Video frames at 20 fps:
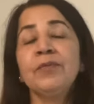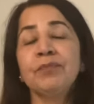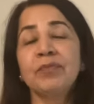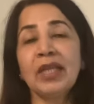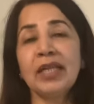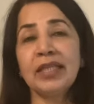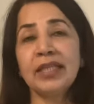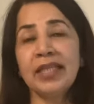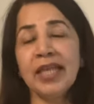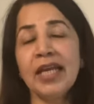
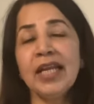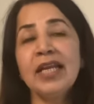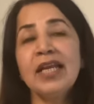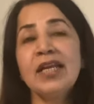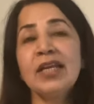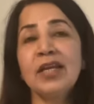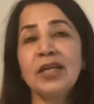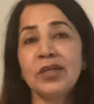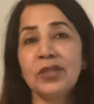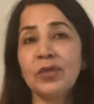and then
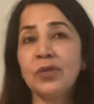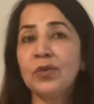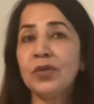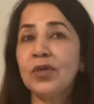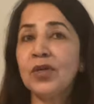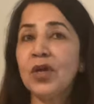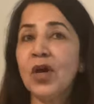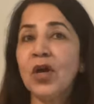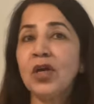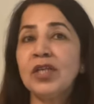do
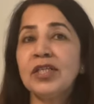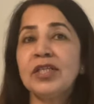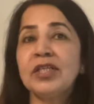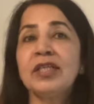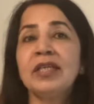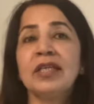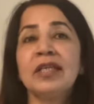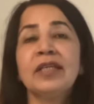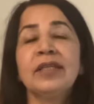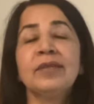not
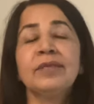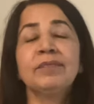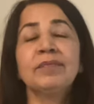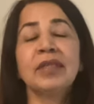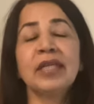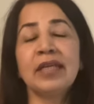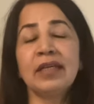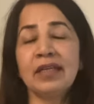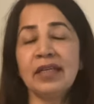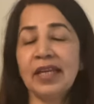um,